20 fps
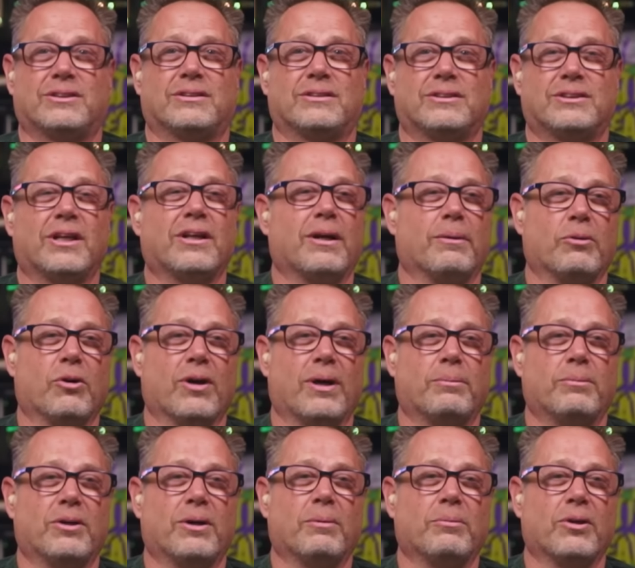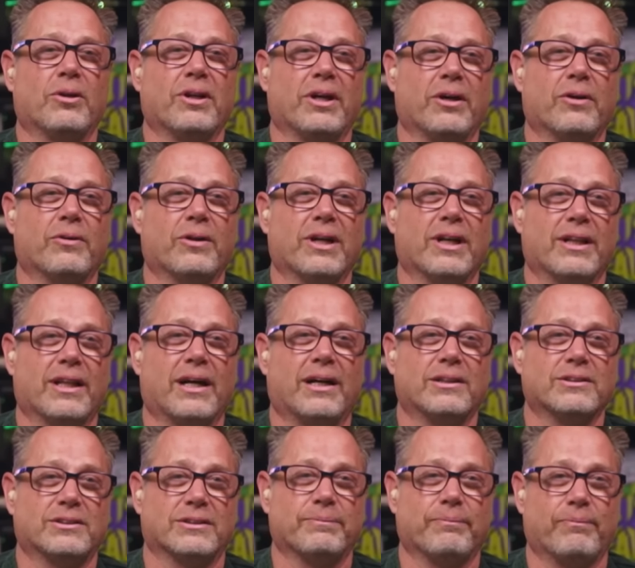Shut up, Grandma. I'm only going a thousand.